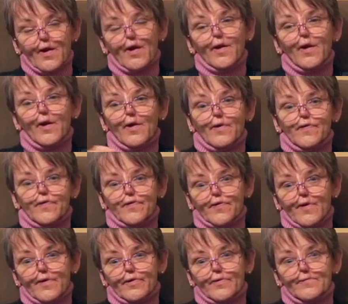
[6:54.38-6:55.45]
I had
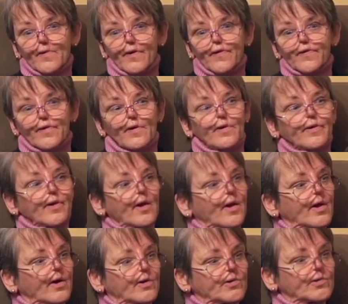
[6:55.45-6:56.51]
sent my son
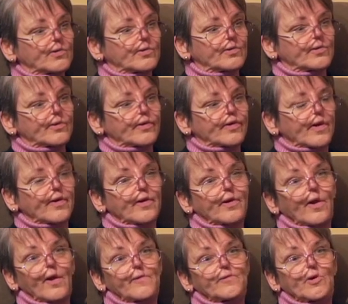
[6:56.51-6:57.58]
out to the
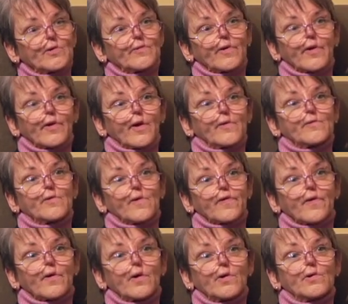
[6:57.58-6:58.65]
neighbor, but the neighbor
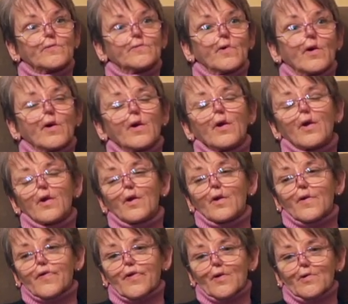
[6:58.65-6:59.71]
wasn't home.
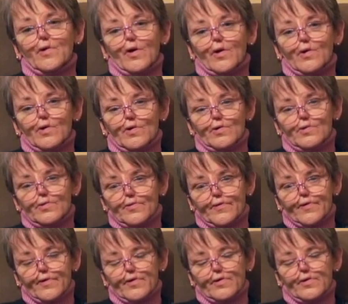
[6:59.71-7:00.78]
So I called